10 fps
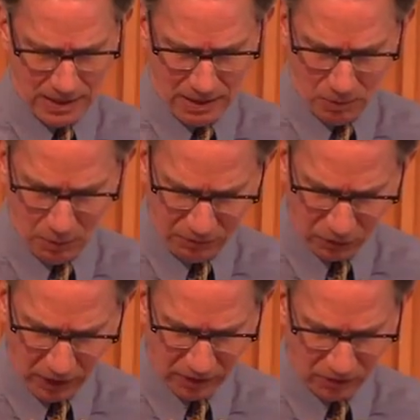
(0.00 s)
Well, we've
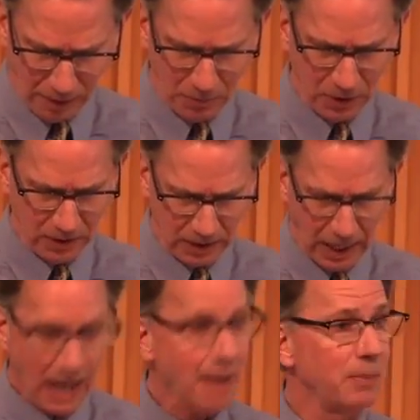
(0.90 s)
tried to step into the
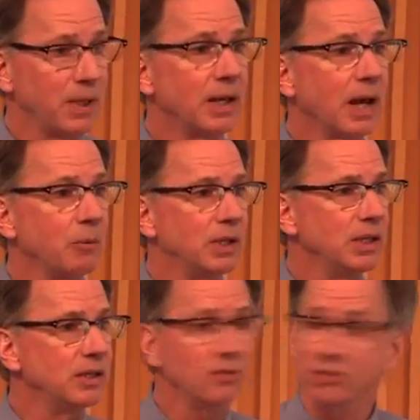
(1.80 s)
gap, and we
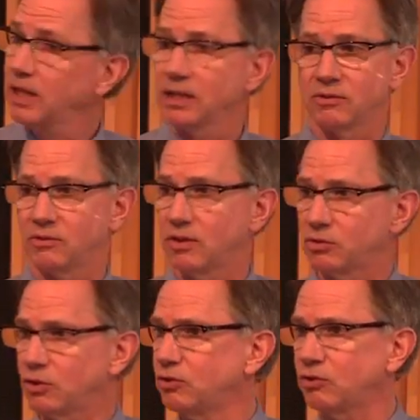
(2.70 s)
need to say this. The
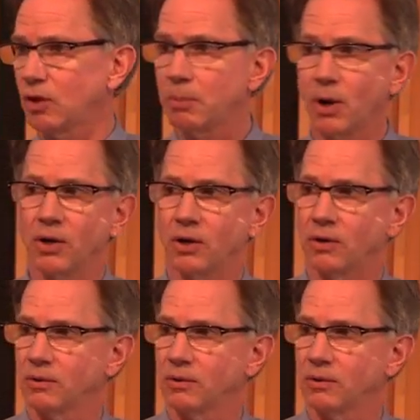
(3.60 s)
church is our partner.